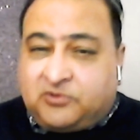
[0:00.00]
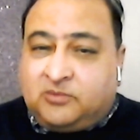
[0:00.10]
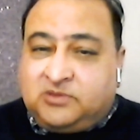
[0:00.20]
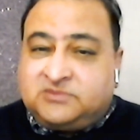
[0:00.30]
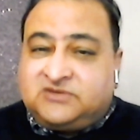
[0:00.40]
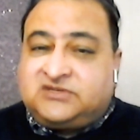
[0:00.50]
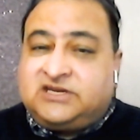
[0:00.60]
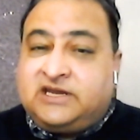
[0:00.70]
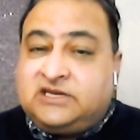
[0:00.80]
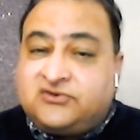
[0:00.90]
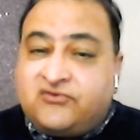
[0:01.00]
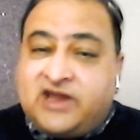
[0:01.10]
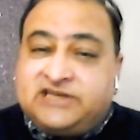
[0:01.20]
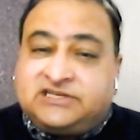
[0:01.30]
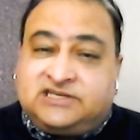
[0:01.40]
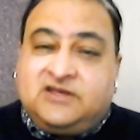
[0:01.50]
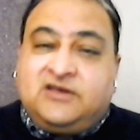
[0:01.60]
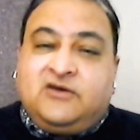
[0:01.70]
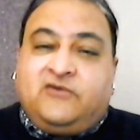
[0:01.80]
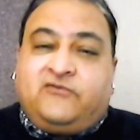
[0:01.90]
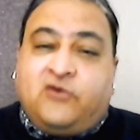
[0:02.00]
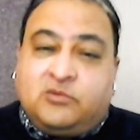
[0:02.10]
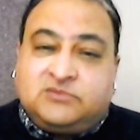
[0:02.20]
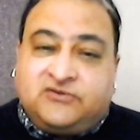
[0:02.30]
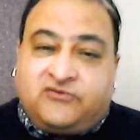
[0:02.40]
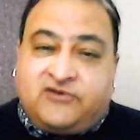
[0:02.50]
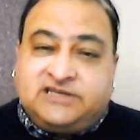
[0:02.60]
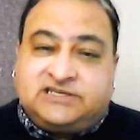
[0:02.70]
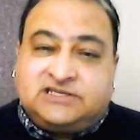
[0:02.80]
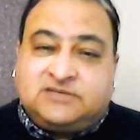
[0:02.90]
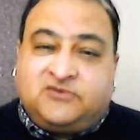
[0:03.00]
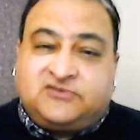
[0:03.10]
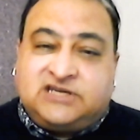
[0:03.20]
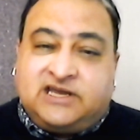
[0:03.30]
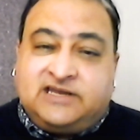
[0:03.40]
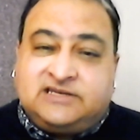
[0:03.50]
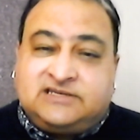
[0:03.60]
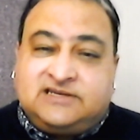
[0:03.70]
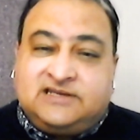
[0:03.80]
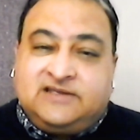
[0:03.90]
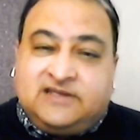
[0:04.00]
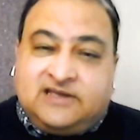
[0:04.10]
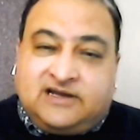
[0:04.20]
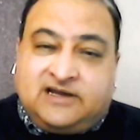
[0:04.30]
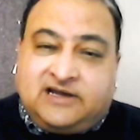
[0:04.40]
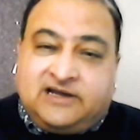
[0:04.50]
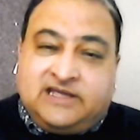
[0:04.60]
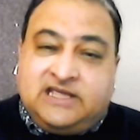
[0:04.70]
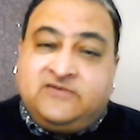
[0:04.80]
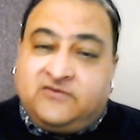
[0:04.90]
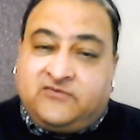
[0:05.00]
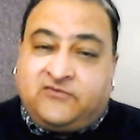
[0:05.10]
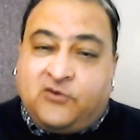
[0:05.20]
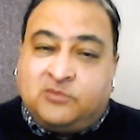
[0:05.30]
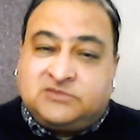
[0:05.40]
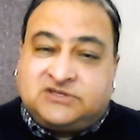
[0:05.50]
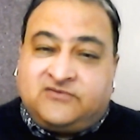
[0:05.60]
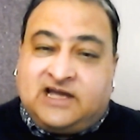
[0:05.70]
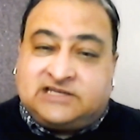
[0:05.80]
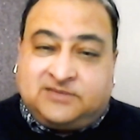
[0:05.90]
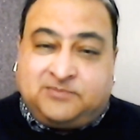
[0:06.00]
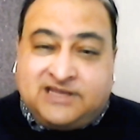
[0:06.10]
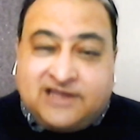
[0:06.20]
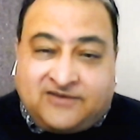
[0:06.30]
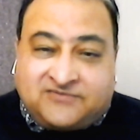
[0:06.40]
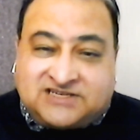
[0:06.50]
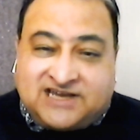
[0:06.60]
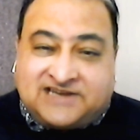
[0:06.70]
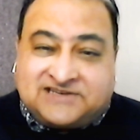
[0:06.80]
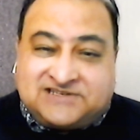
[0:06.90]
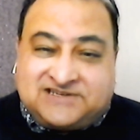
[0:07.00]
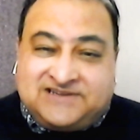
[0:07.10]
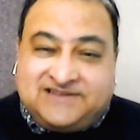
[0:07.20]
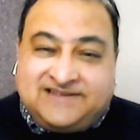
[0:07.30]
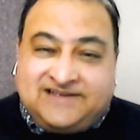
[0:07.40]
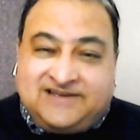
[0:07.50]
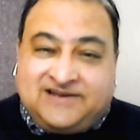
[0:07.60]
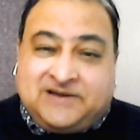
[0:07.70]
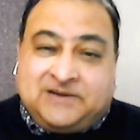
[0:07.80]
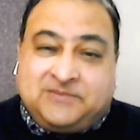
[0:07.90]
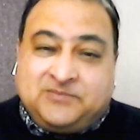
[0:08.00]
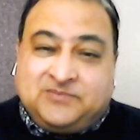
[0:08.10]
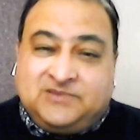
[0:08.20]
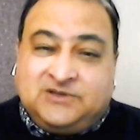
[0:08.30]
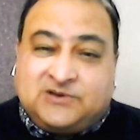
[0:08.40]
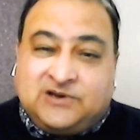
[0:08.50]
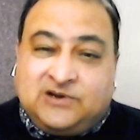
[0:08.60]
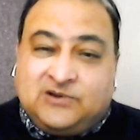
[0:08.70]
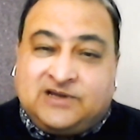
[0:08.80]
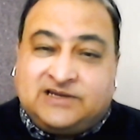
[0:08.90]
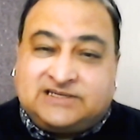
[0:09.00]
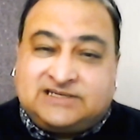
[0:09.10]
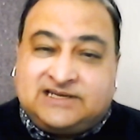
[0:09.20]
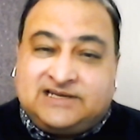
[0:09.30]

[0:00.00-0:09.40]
problems have changed. Forms of racism have changed. Even forms of asabiya have changed. You can look at